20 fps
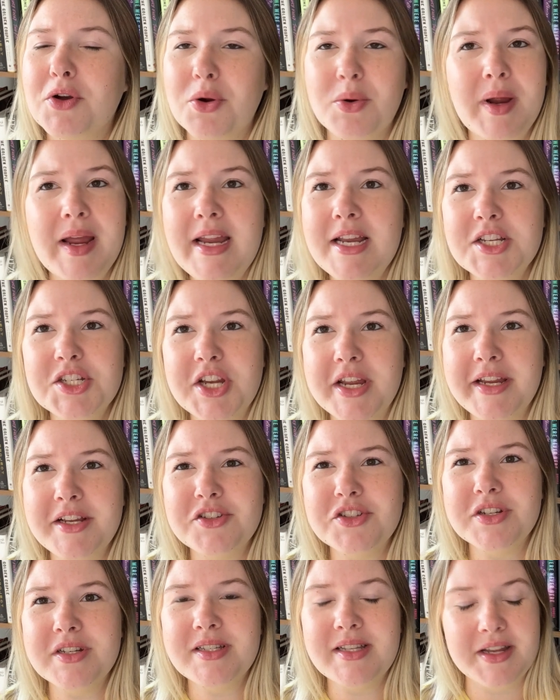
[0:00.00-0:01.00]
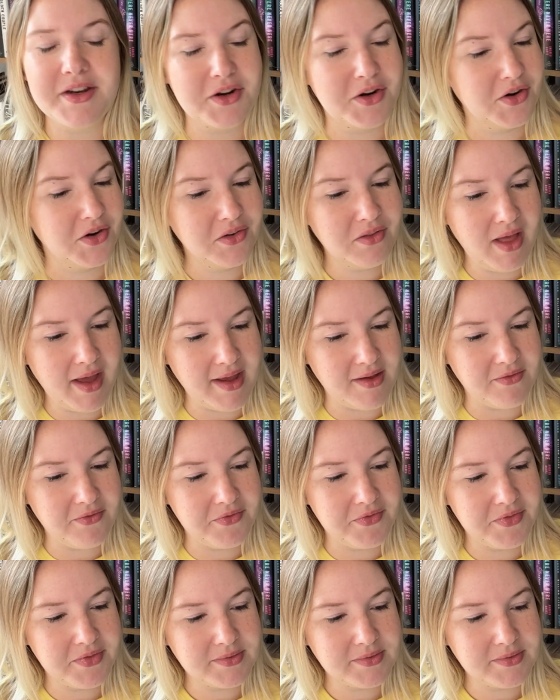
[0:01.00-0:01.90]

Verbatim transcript: great changes in her life.